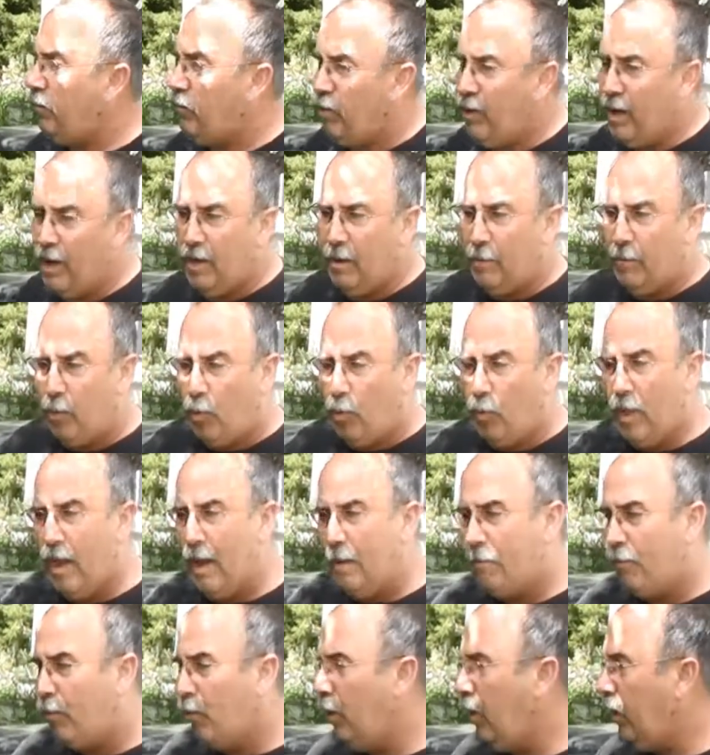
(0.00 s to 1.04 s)
we had to pull
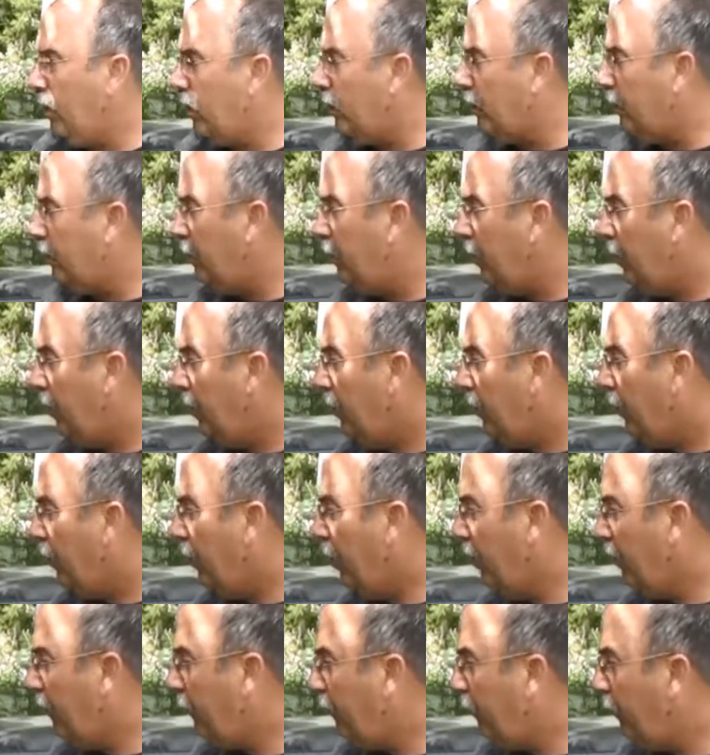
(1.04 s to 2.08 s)
that boiler
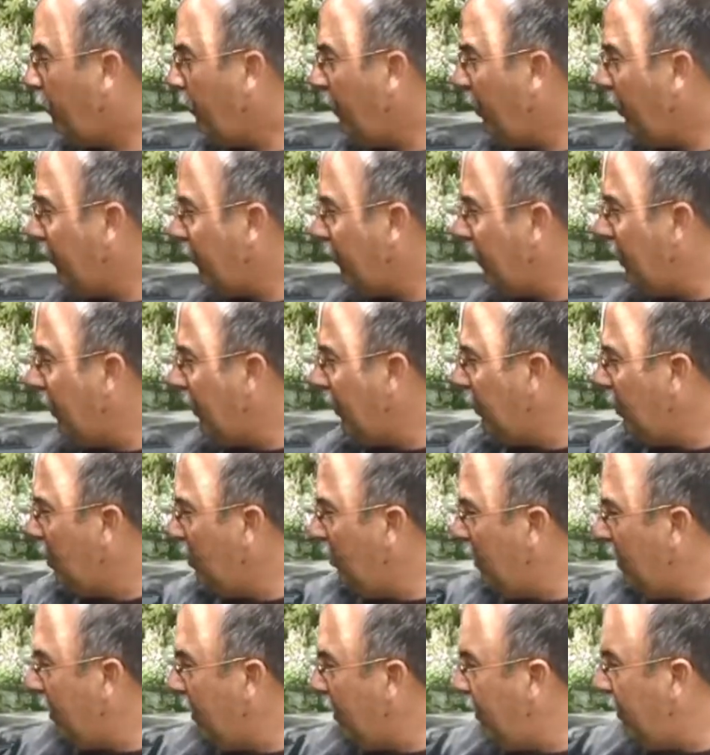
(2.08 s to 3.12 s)
off, we decided to go
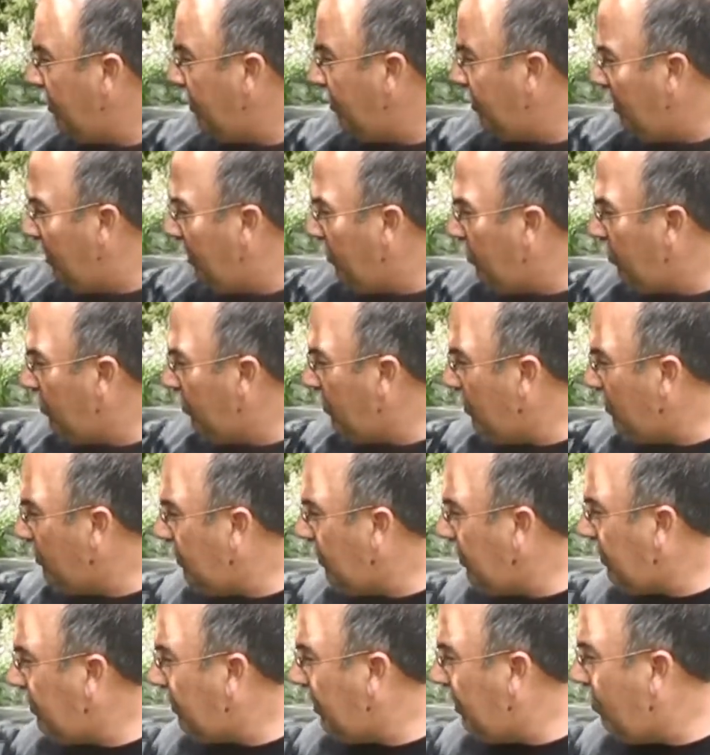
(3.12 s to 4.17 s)
ahead and do the
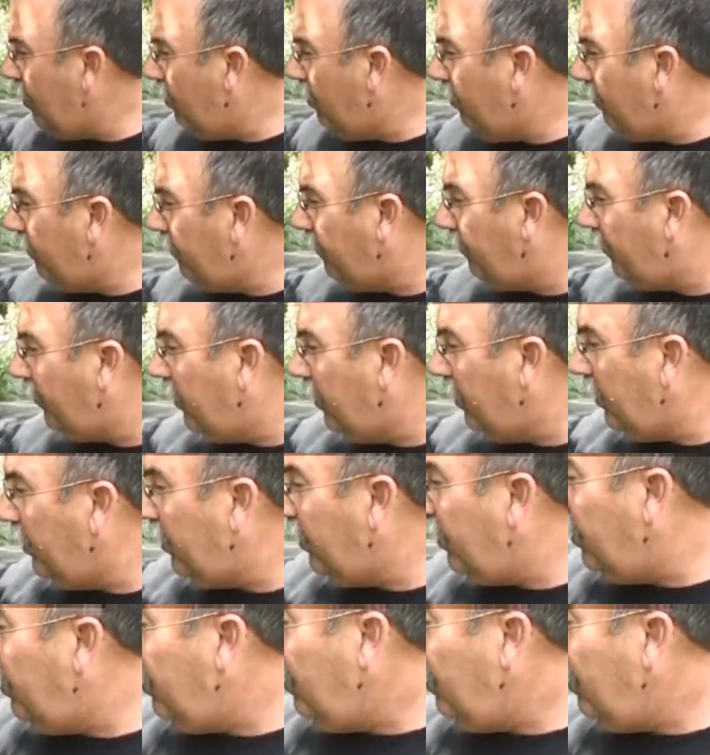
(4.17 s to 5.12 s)
detail of the